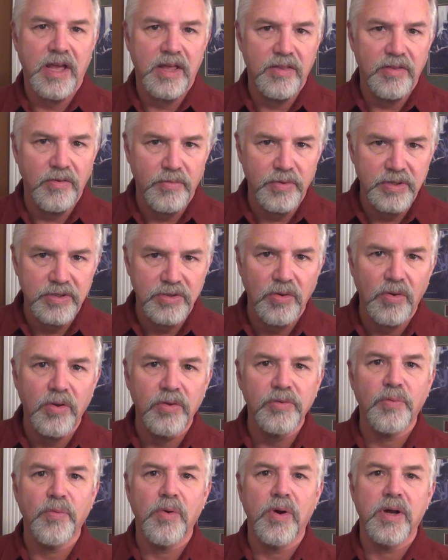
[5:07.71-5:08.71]
And the
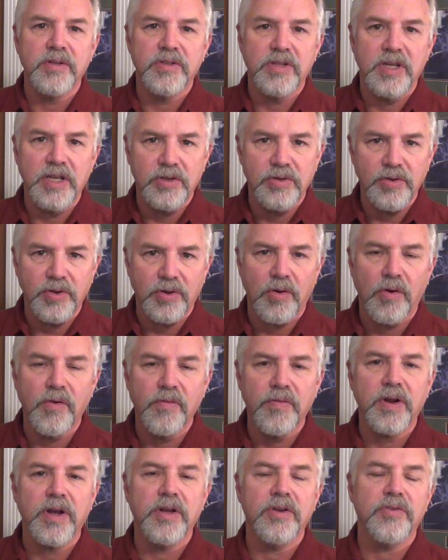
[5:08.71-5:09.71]
result was he took
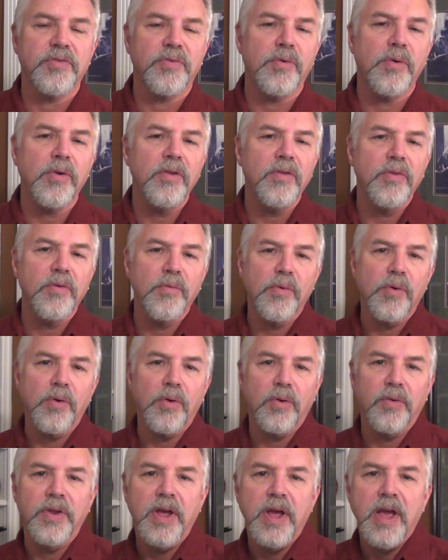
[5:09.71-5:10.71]
over control of the
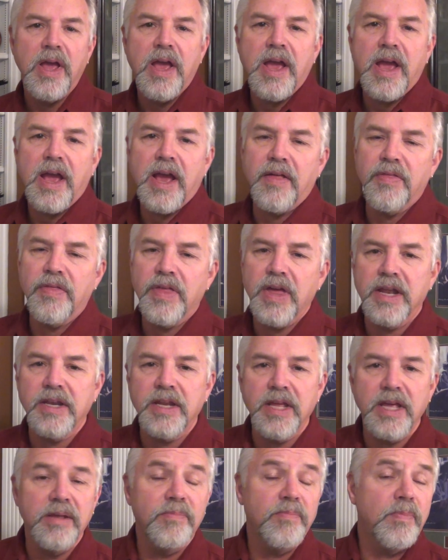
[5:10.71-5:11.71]
world, and then
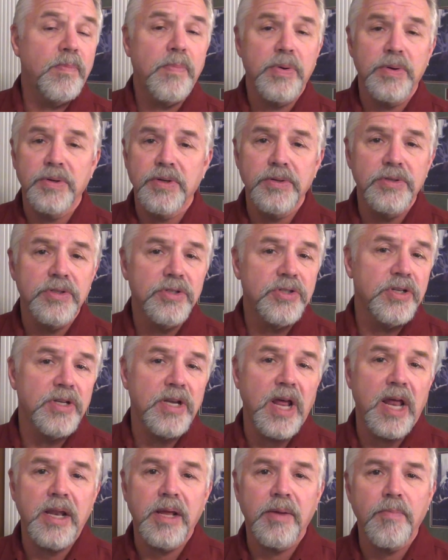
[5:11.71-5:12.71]
he produced
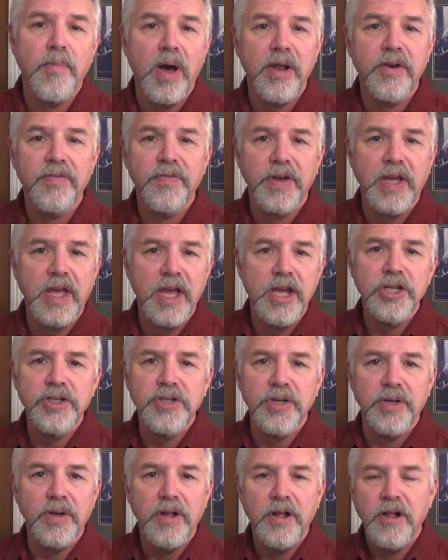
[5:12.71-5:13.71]
genetic
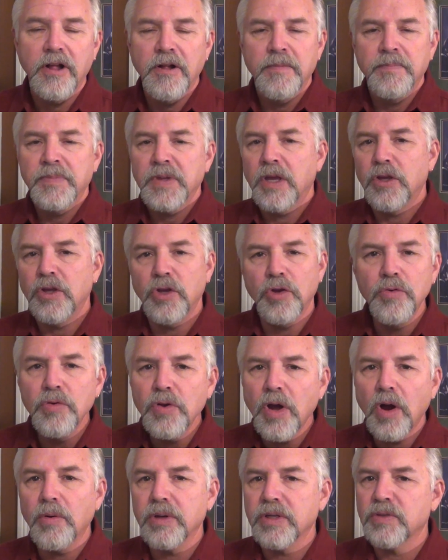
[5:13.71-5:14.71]
modification. You
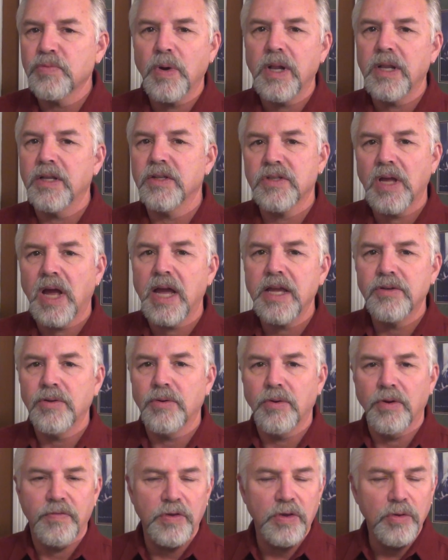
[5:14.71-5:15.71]
know as well as I
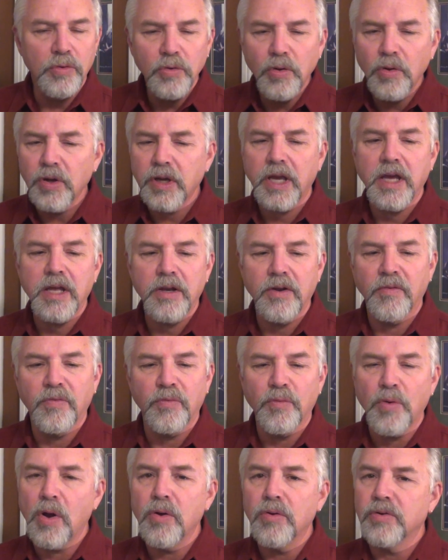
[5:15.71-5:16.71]
do, if you look at a
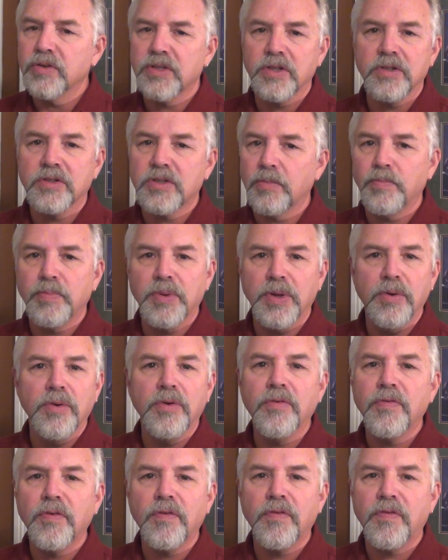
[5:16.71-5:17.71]
rose, it's a
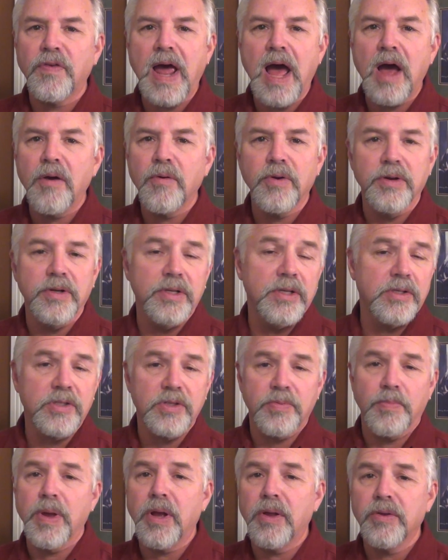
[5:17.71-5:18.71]
beautiful flower and it
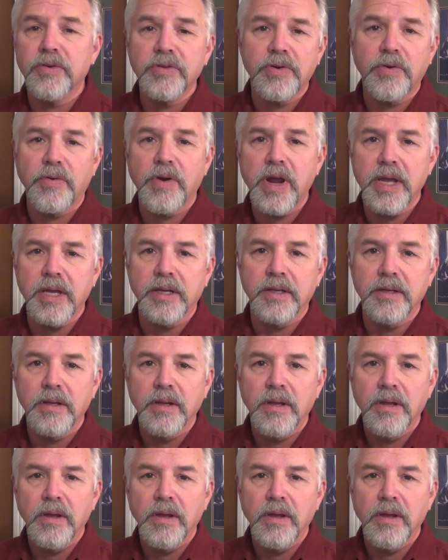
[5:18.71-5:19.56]
smells great.